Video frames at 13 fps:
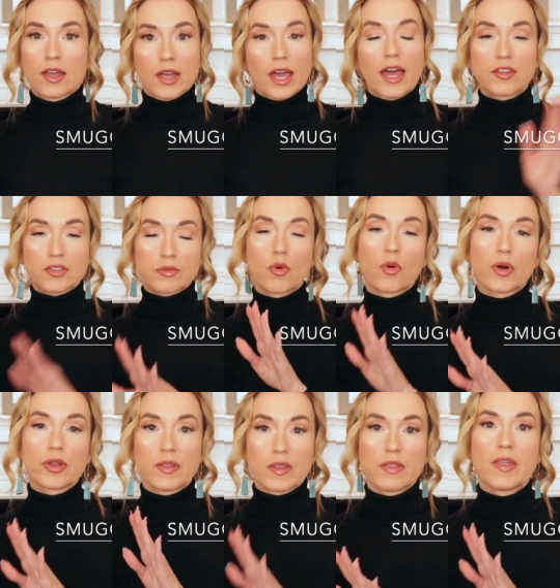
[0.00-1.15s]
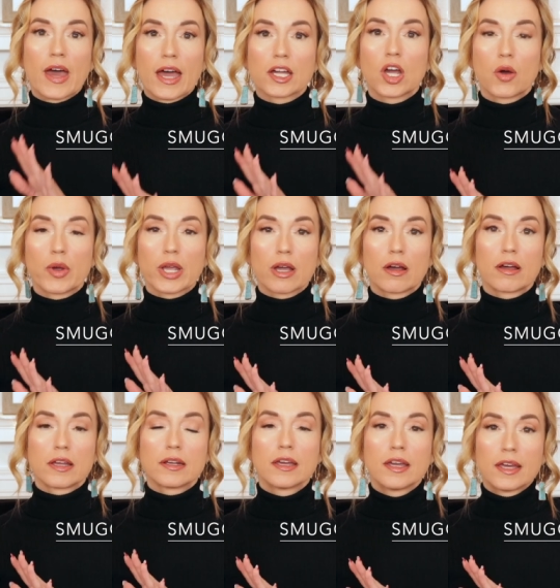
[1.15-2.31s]
has more than that going
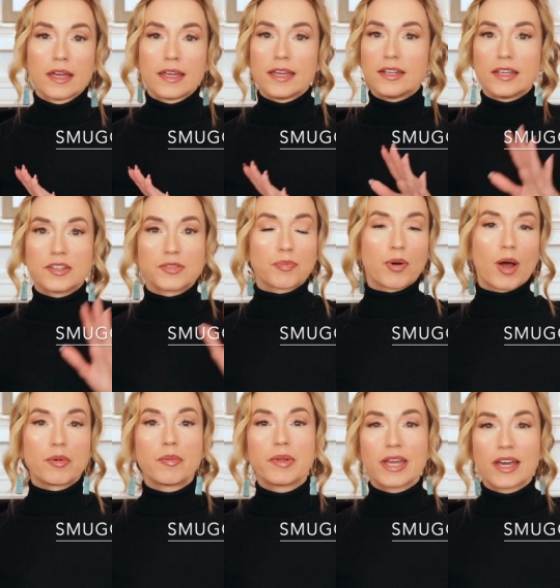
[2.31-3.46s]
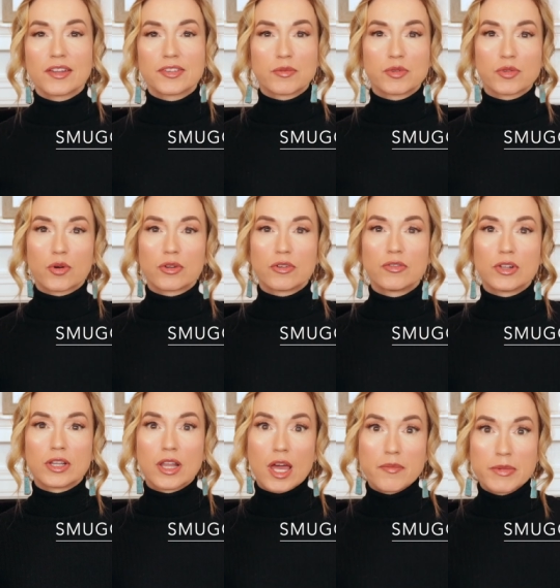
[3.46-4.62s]
on it probably has some sort of
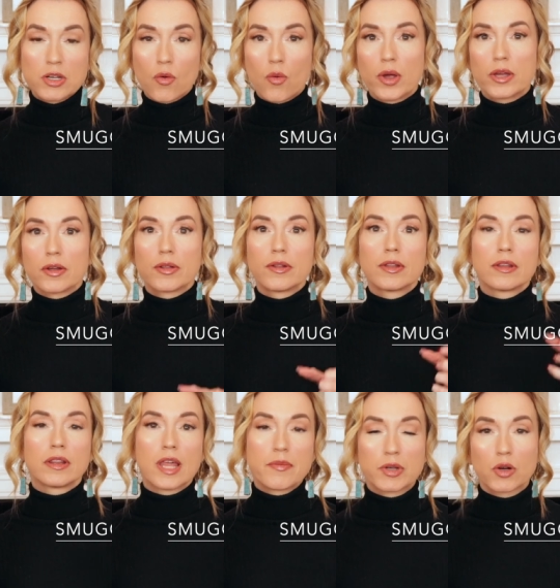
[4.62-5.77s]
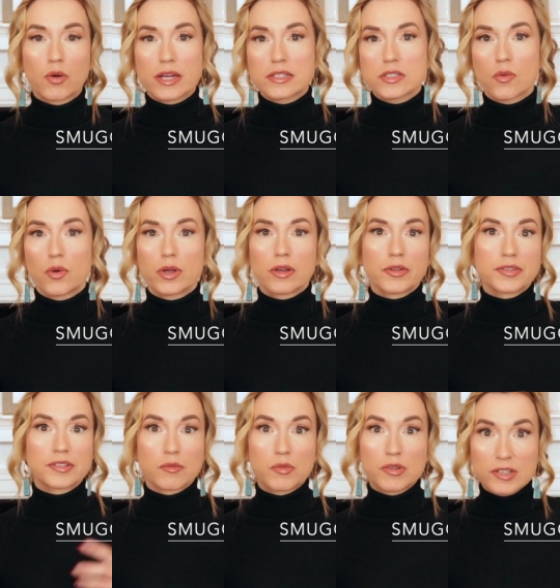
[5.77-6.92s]
lemon oil, lemongrass oil,
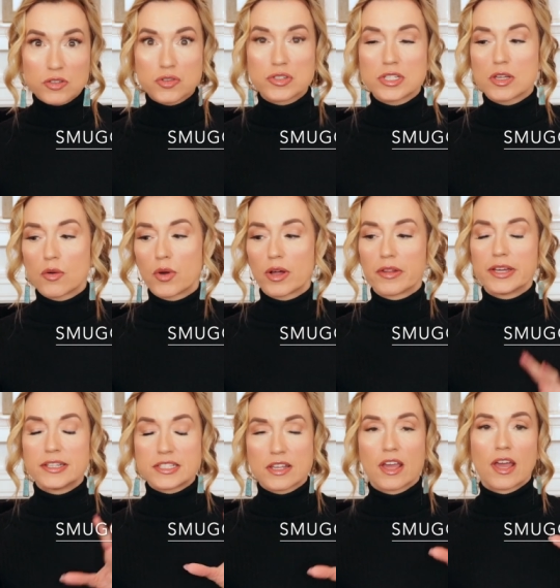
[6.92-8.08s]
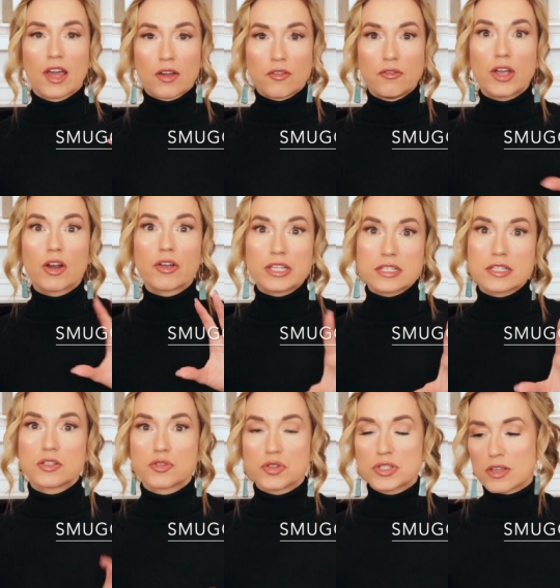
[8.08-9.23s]
some citrusy oil. It's very
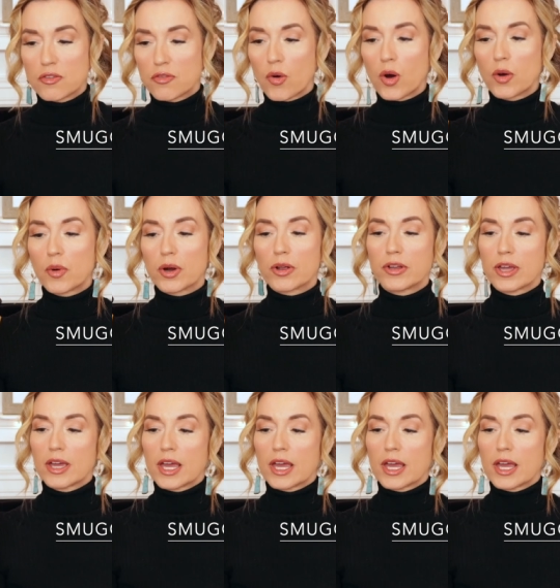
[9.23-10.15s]
citrusy forward,